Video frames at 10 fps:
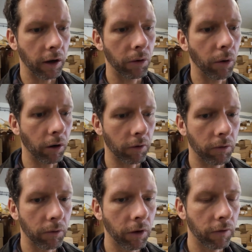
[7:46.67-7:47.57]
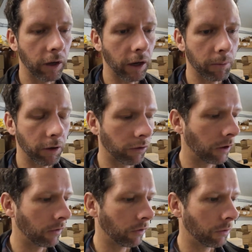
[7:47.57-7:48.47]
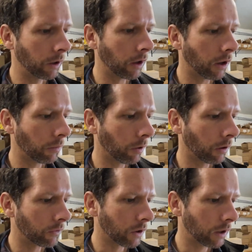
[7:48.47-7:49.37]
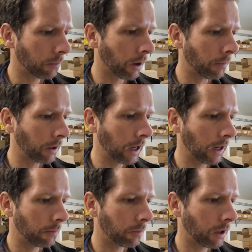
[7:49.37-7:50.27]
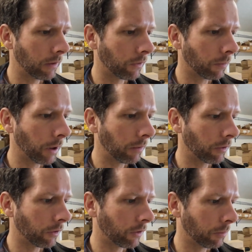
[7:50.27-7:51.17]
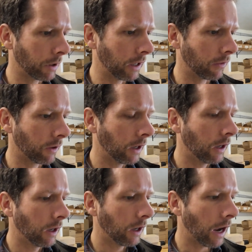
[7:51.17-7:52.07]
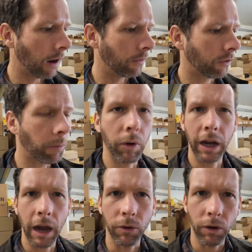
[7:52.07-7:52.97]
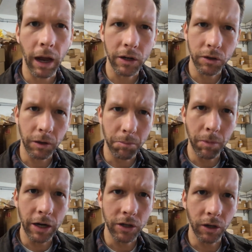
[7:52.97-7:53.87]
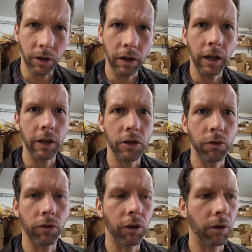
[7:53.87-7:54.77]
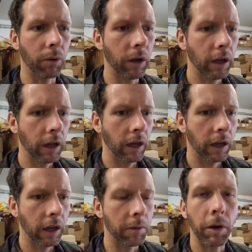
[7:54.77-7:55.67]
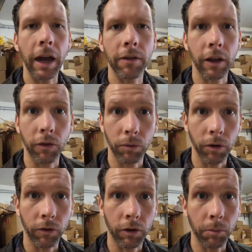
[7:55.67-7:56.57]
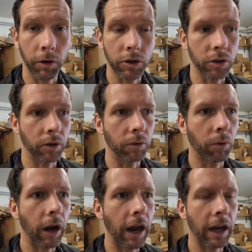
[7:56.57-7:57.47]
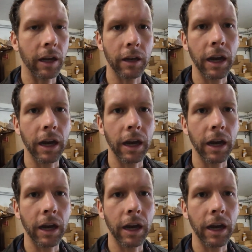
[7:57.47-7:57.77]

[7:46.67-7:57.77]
who are lifting up their sleeves and doing the hard work of trying to propagate and breed for mite-resistant bees have some way now to actually measure and do so, in my sense, where it's commercial, where I have